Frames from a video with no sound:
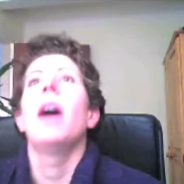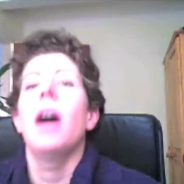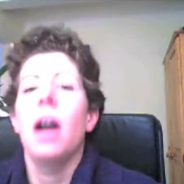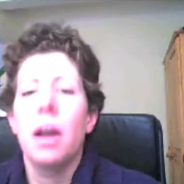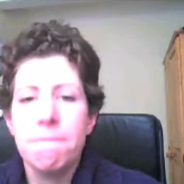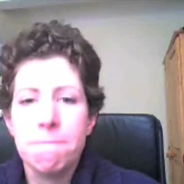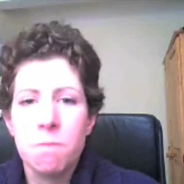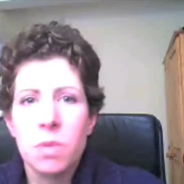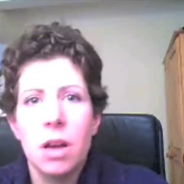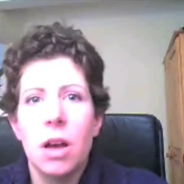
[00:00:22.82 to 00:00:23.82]

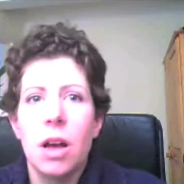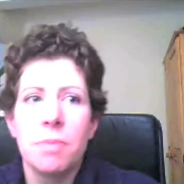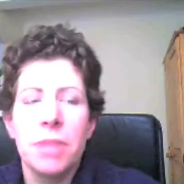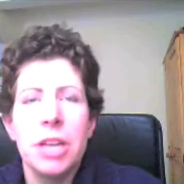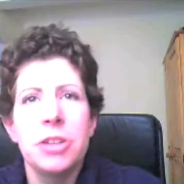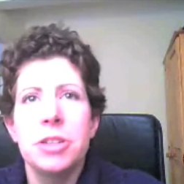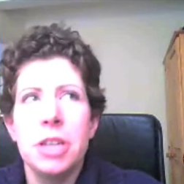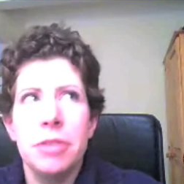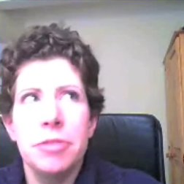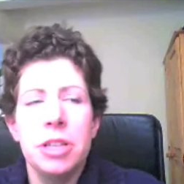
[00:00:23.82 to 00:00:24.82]
They should
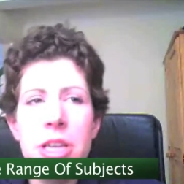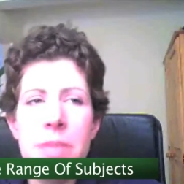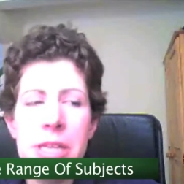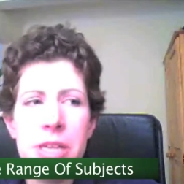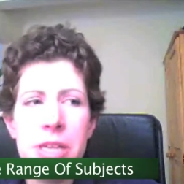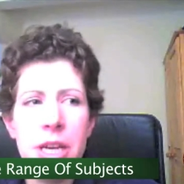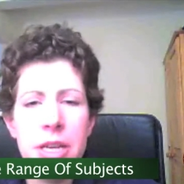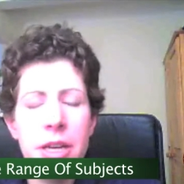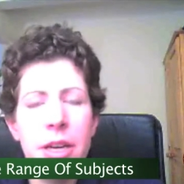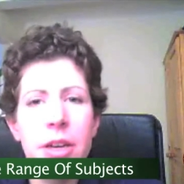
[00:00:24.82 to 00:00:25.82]
definitely be
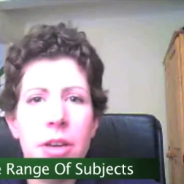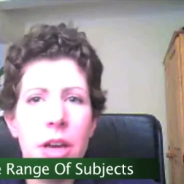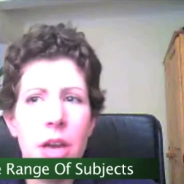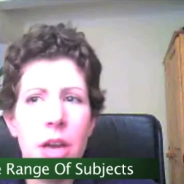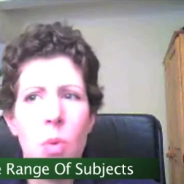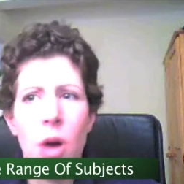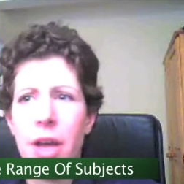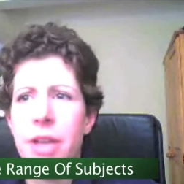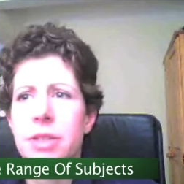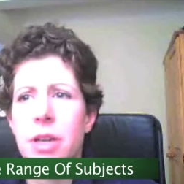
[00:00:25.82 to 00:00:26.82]
taking a
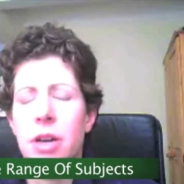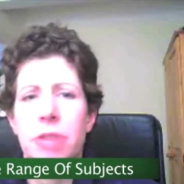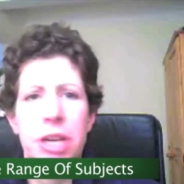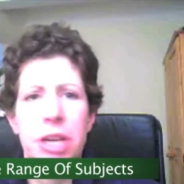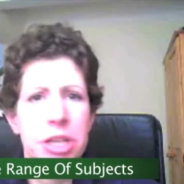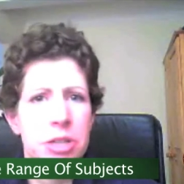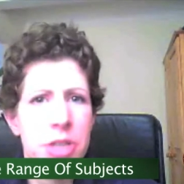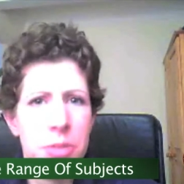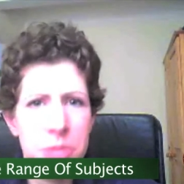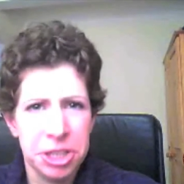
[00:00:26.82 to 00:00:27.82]
wide range of
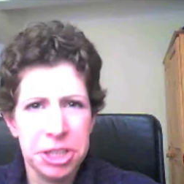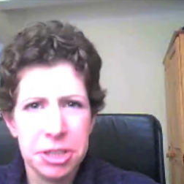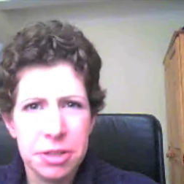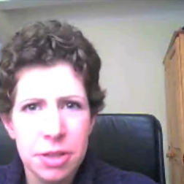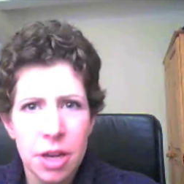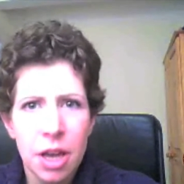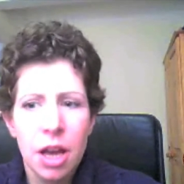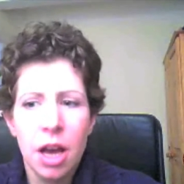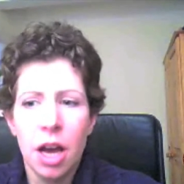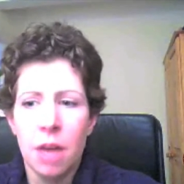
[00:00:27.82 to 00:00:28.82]
subjects.
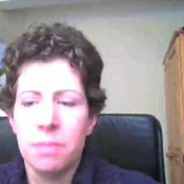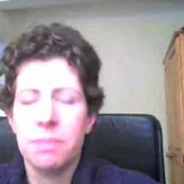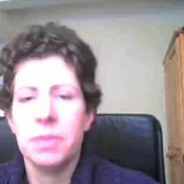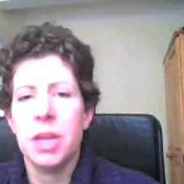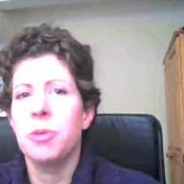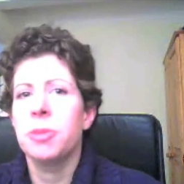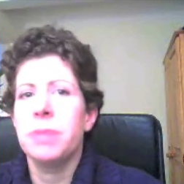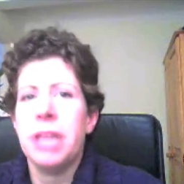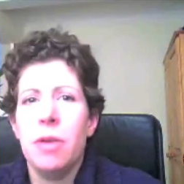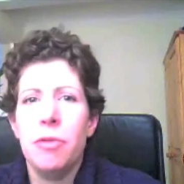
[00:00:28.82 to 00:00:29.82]
It would be
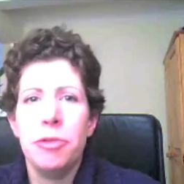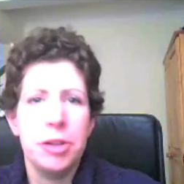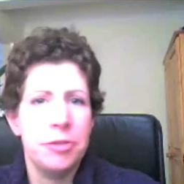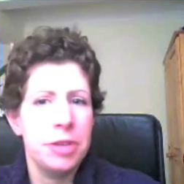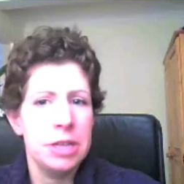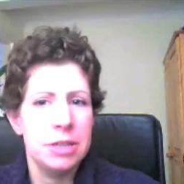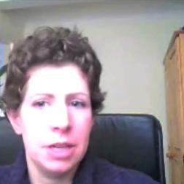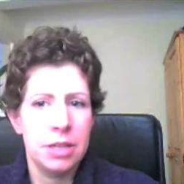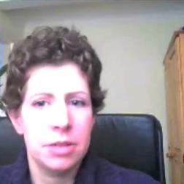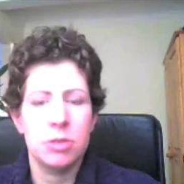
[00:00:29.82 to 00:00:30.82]
helpful if they
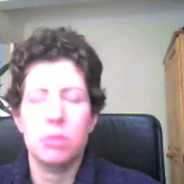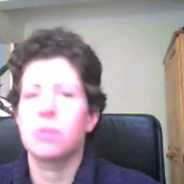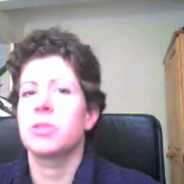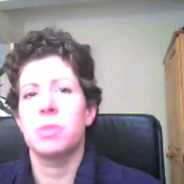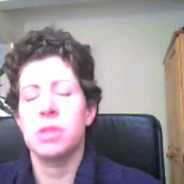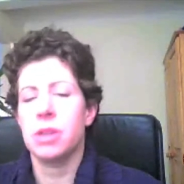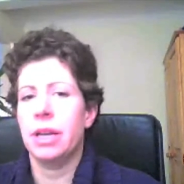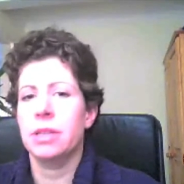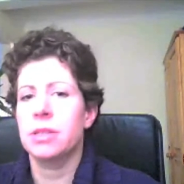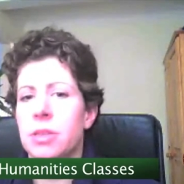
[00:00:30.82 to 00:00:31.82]
did sort of some
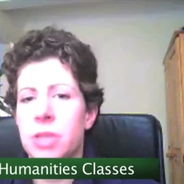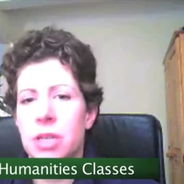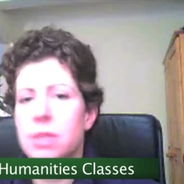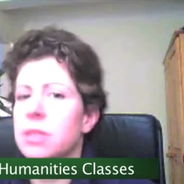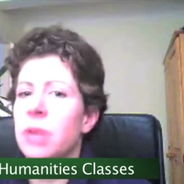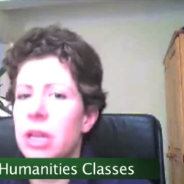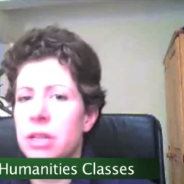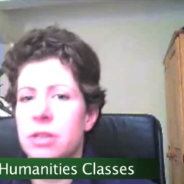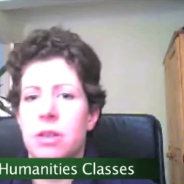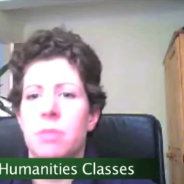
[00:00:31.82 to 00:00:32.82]
science subjects as well
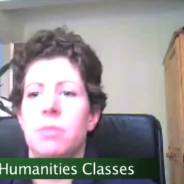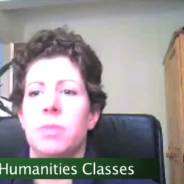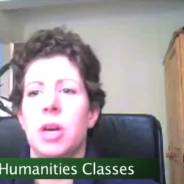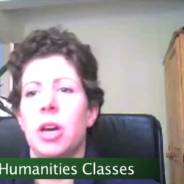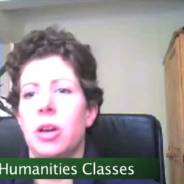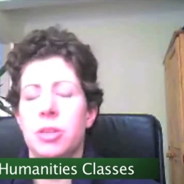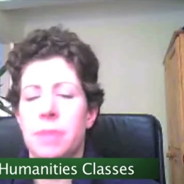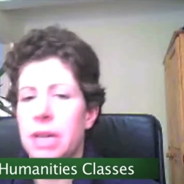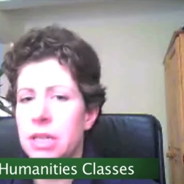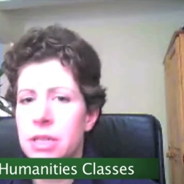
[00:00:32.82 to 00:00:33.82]
as some
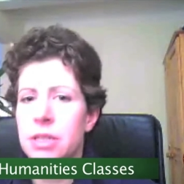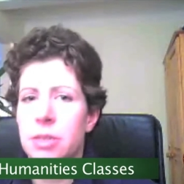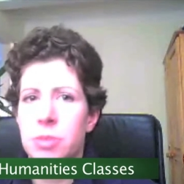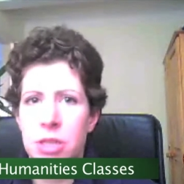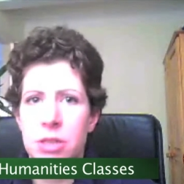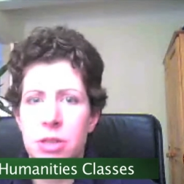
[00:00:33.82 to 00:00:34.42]
humanities subjects.